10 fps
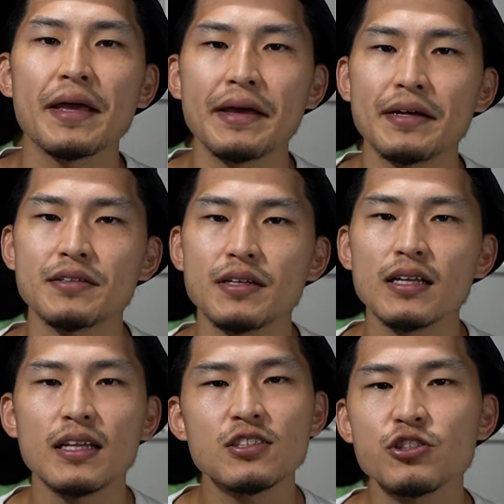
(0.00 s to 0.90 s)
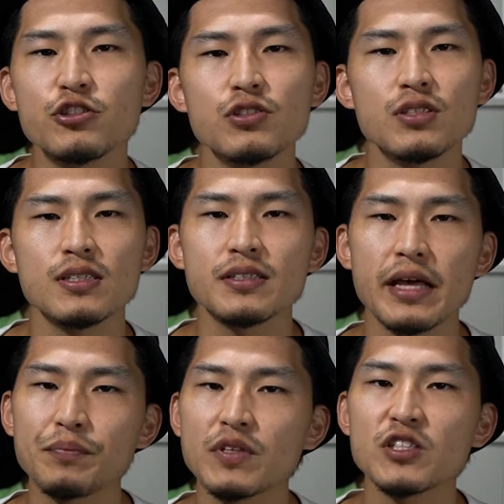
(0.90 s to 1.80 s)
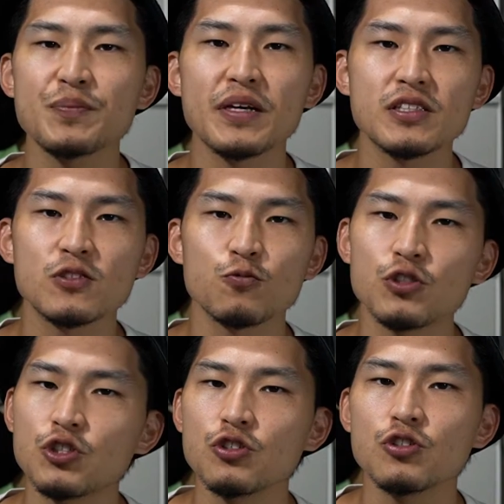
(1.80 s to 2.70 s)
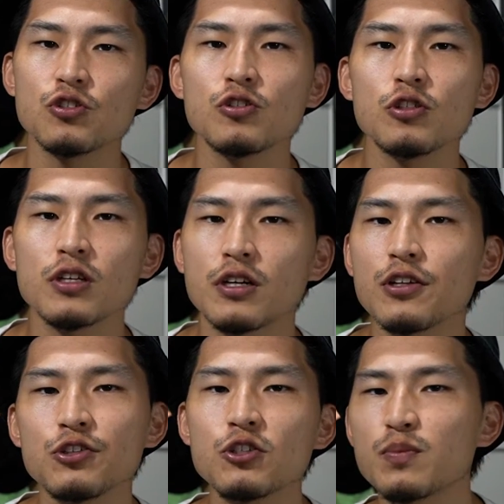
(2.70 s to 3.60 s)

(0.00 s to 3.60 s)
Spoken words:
and it lets you use this empty space which you couldn't use